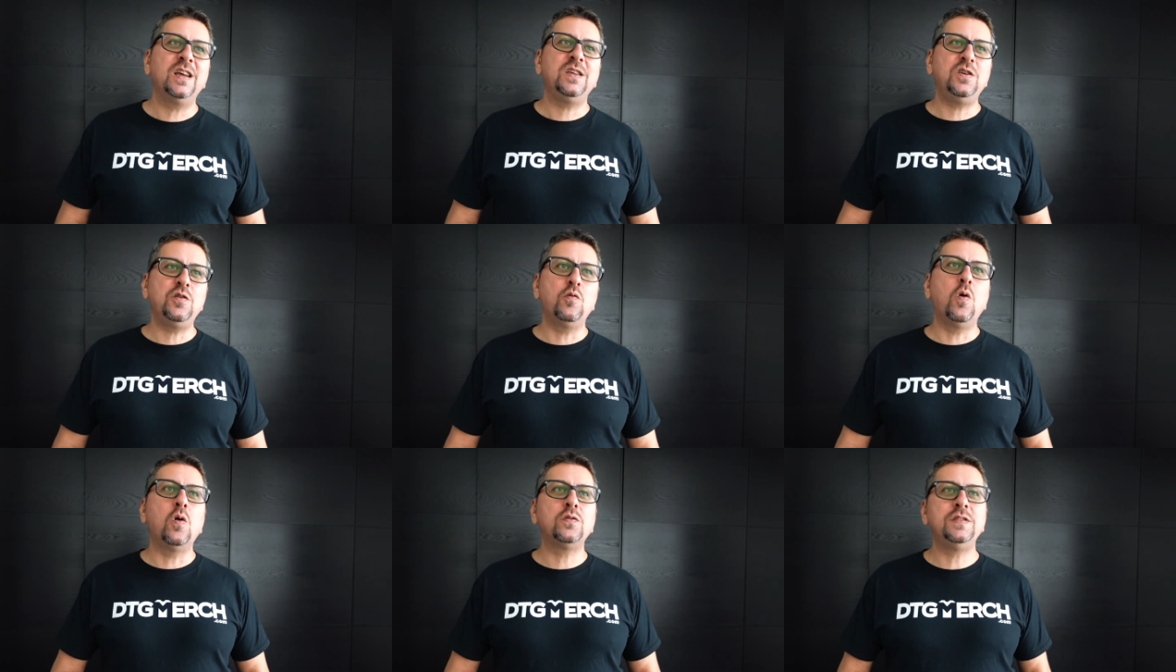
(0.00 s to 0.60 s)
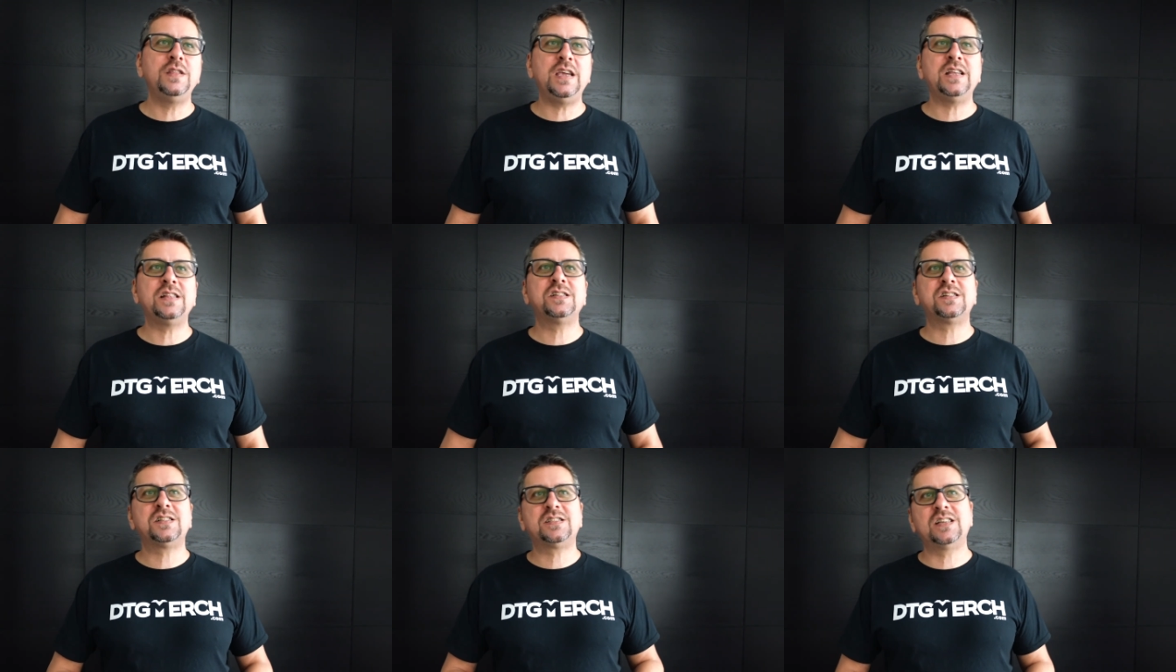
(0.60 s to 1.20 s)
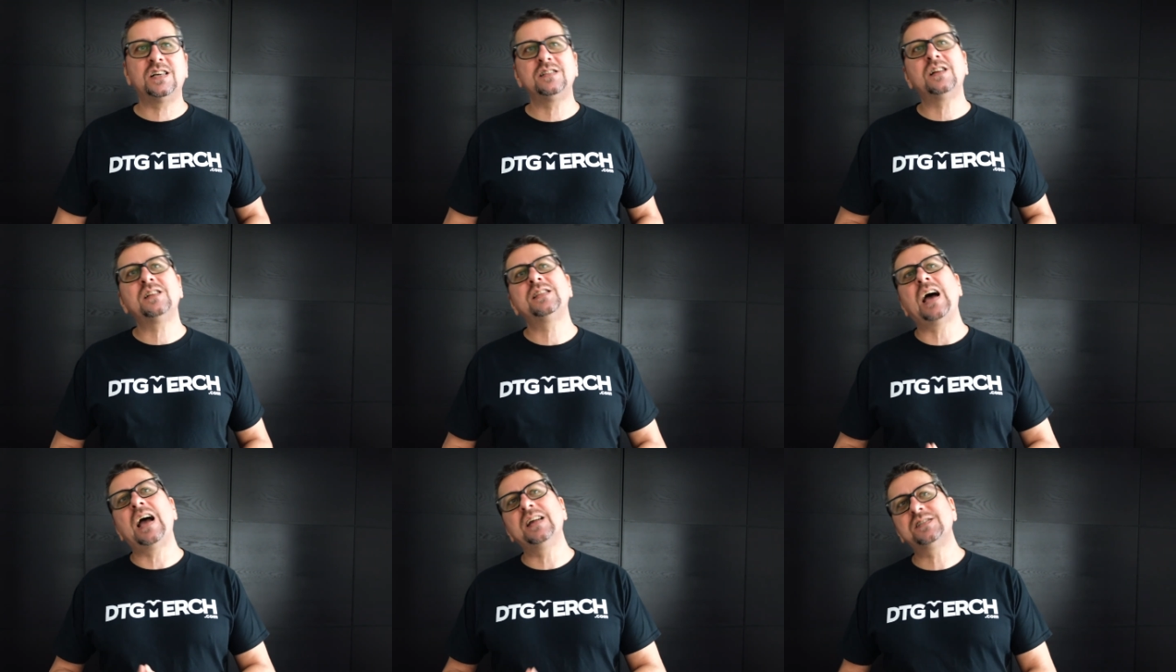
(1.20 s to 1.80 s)
you would need
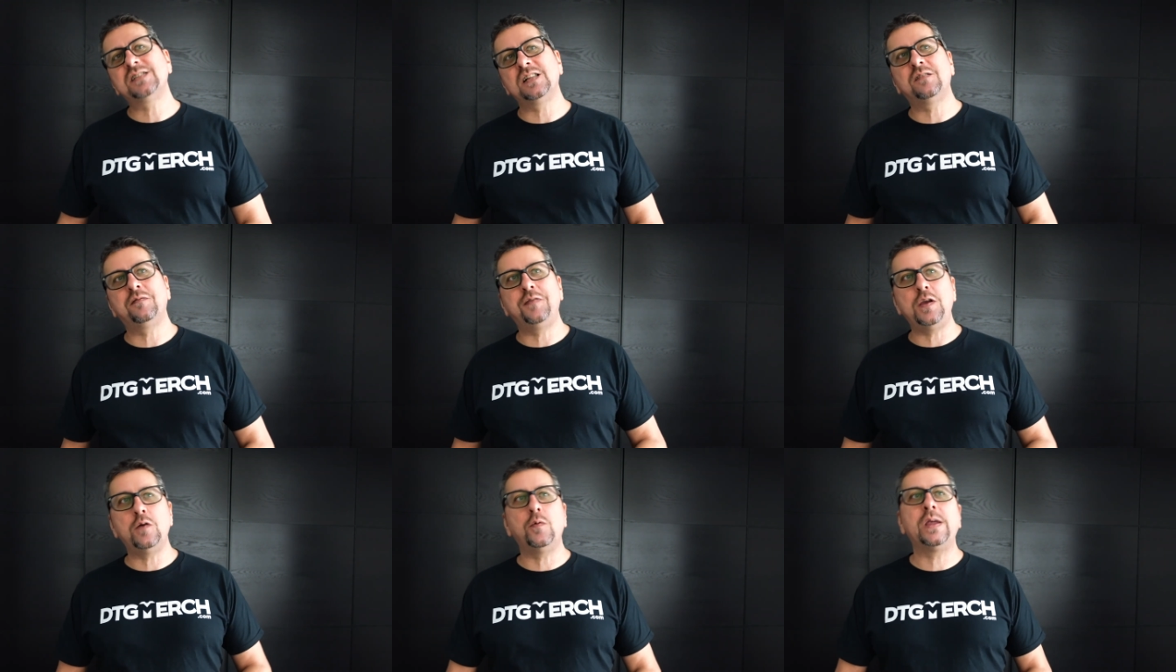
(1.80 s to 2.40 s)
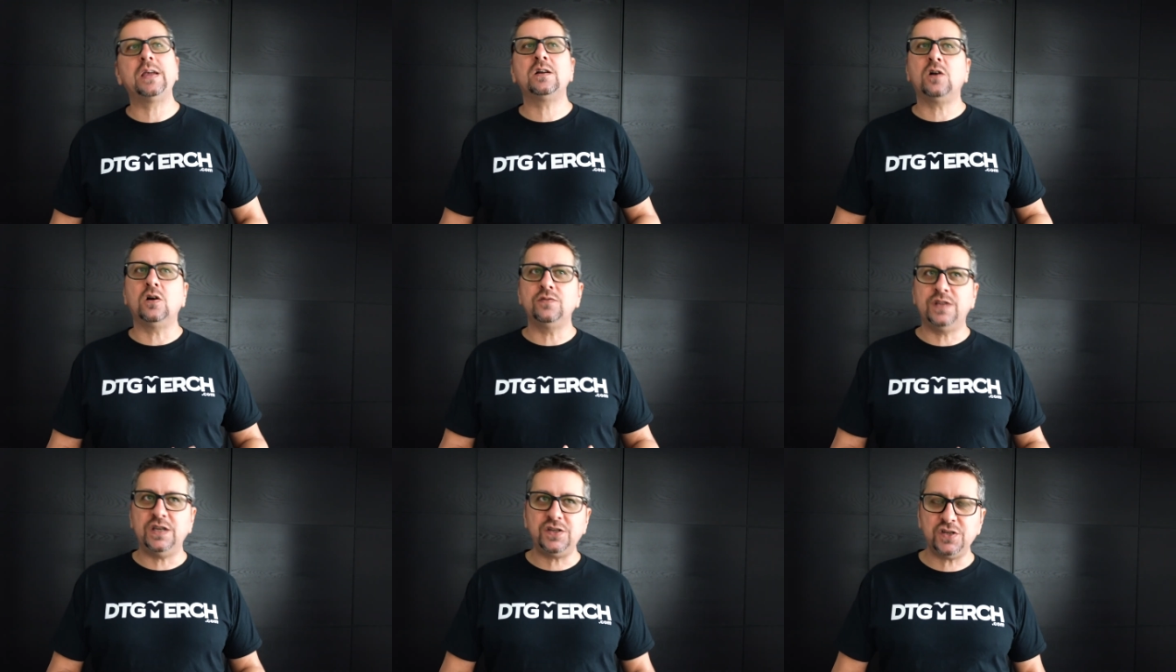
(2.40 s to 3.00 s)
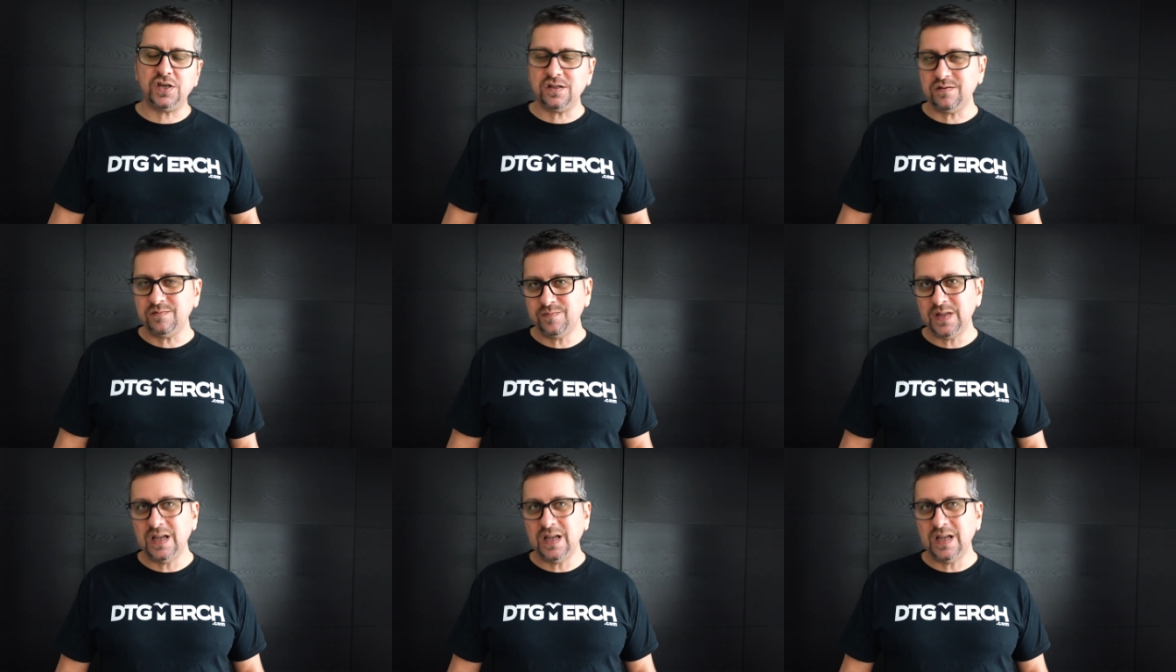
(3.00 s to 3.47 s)
standardized viewing condition,